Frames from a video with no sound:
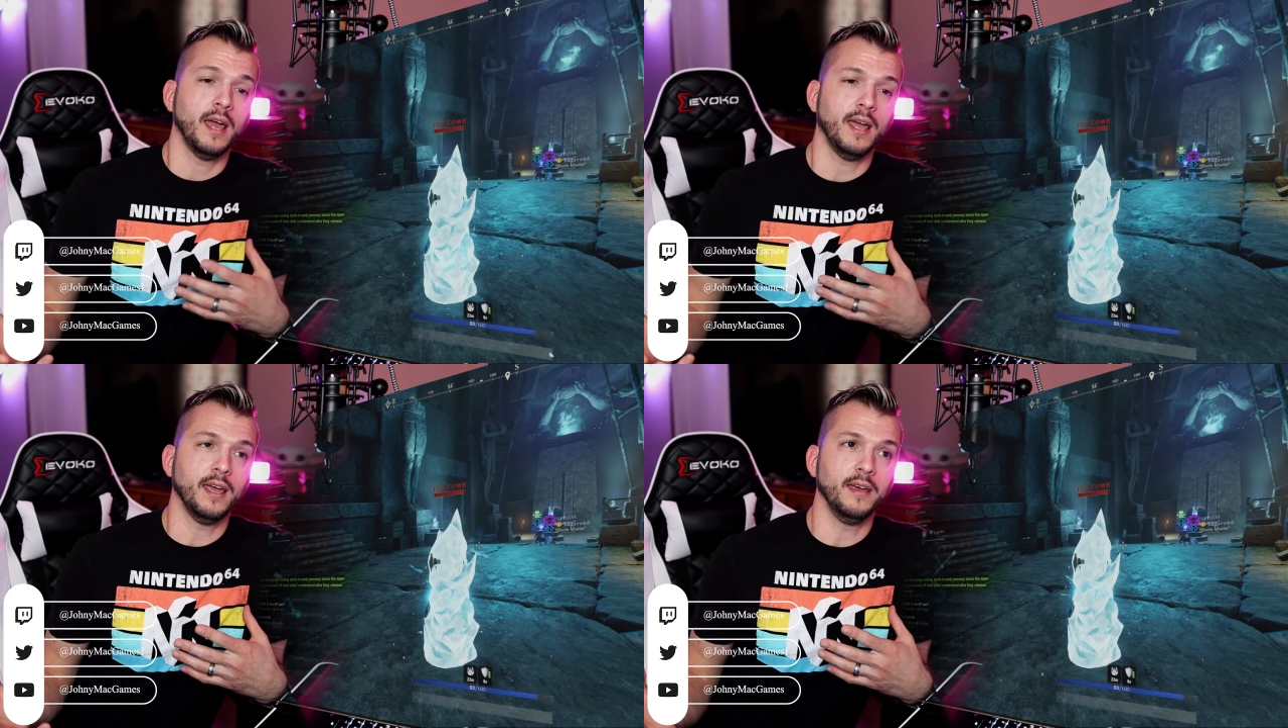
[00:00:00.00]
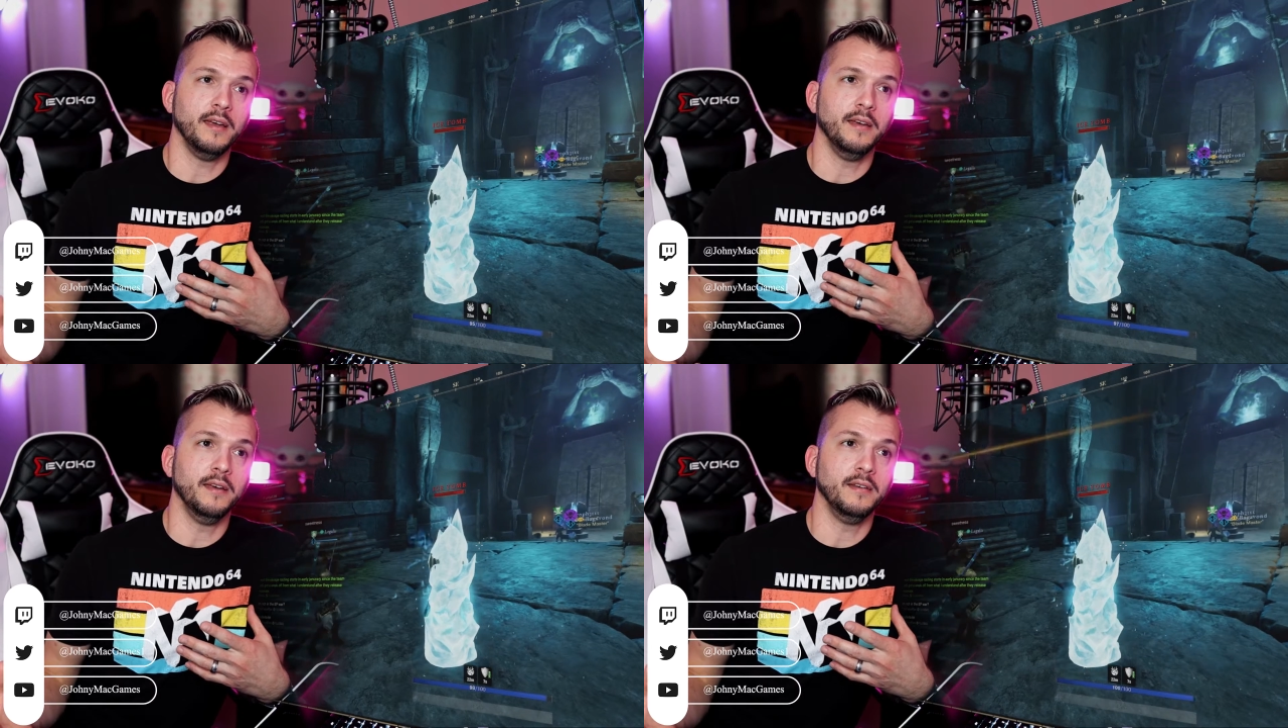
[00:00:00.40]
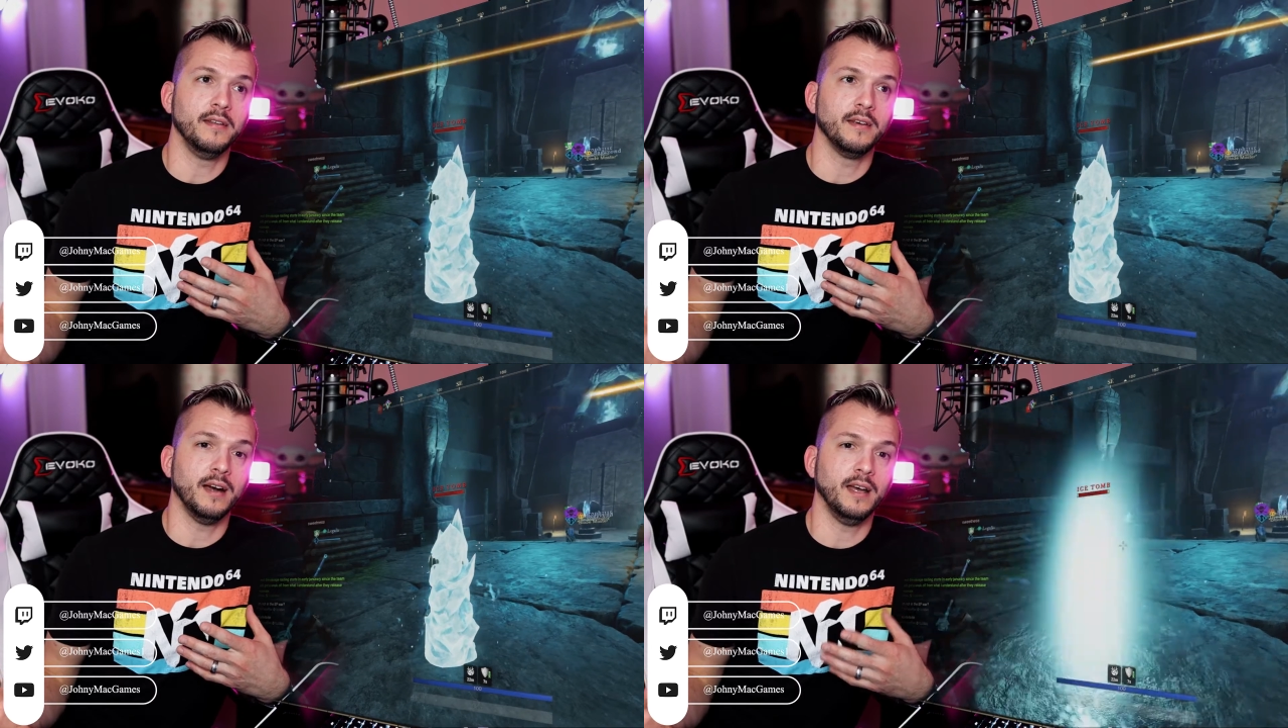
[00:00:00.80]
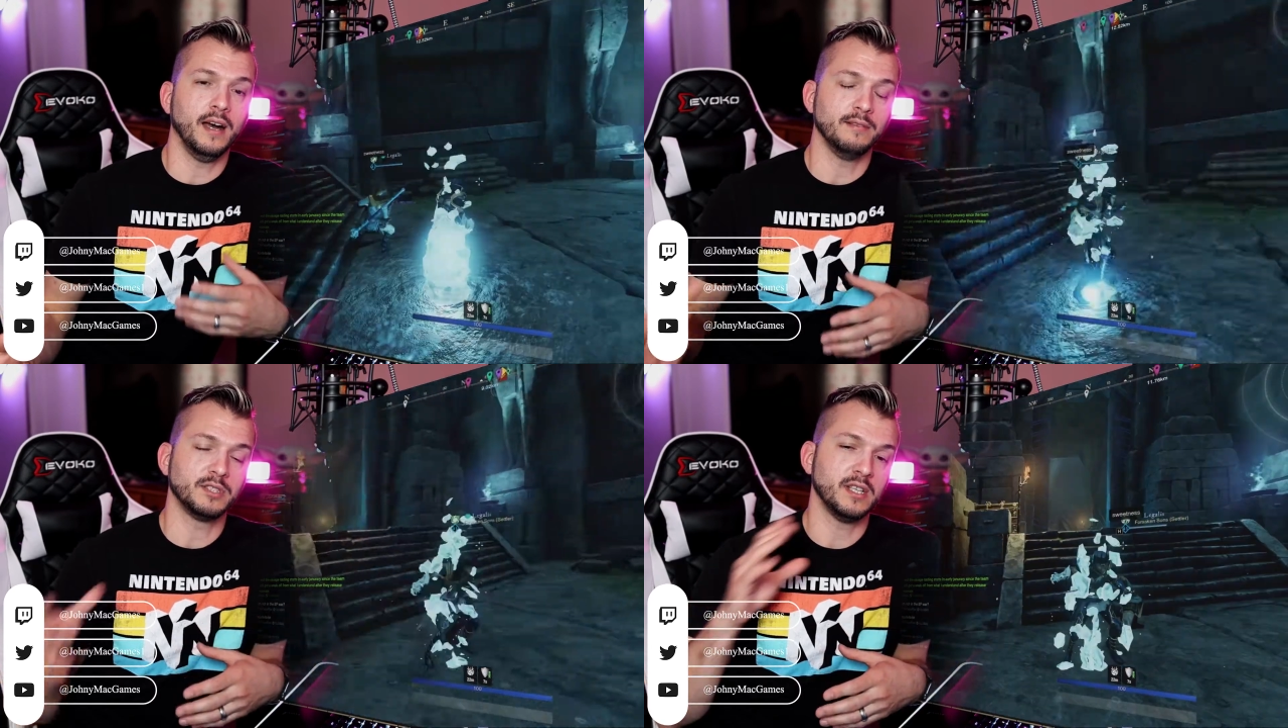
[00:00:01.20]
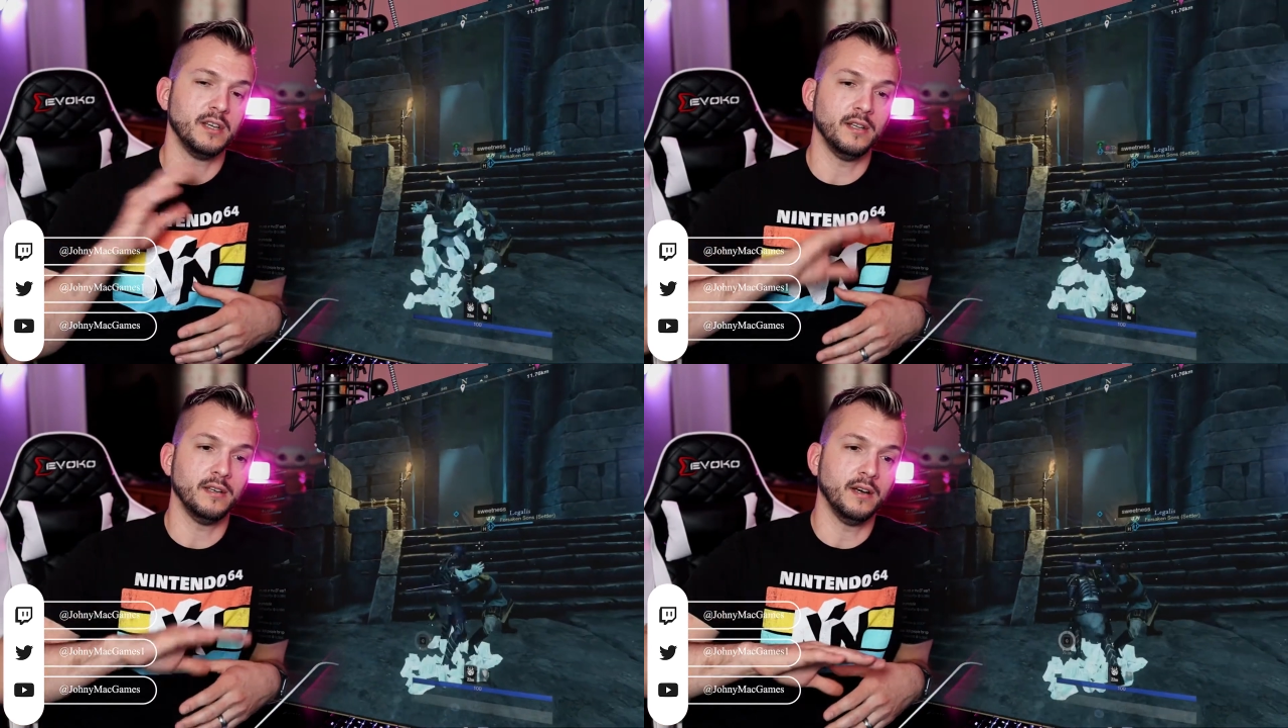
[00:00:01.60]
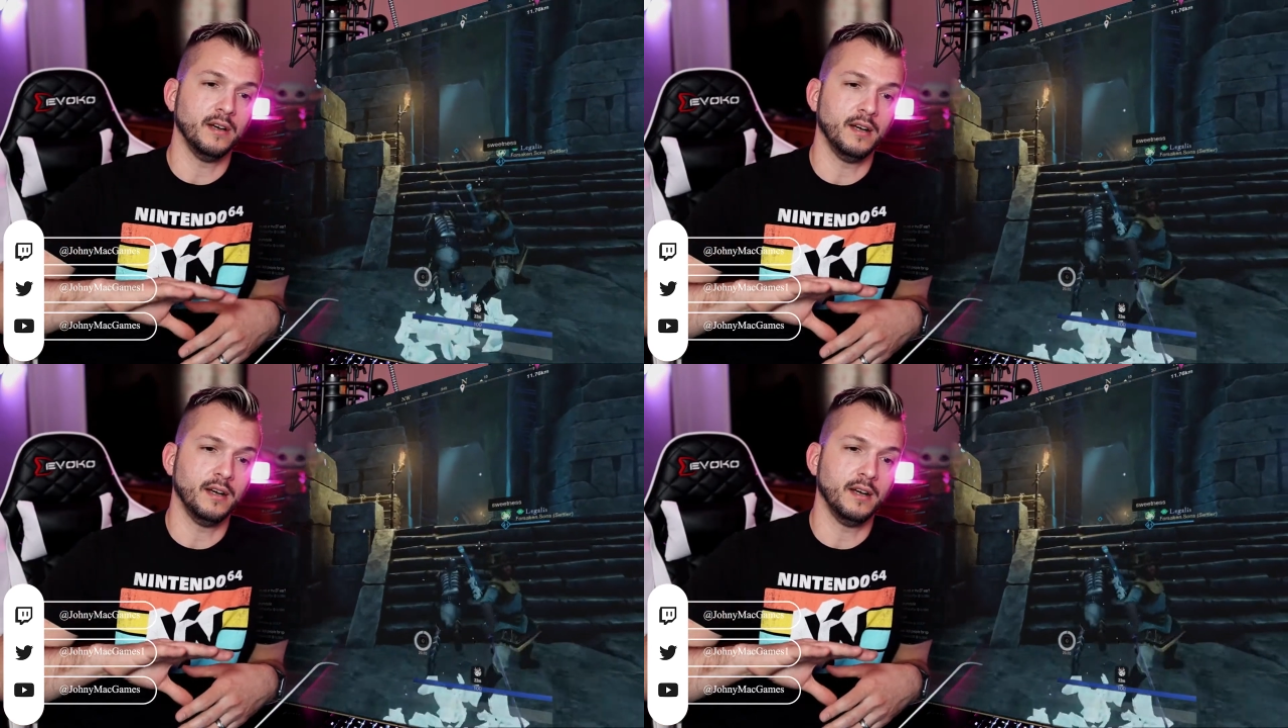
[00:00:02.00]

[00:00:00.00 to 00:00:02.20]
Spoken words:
And I've seen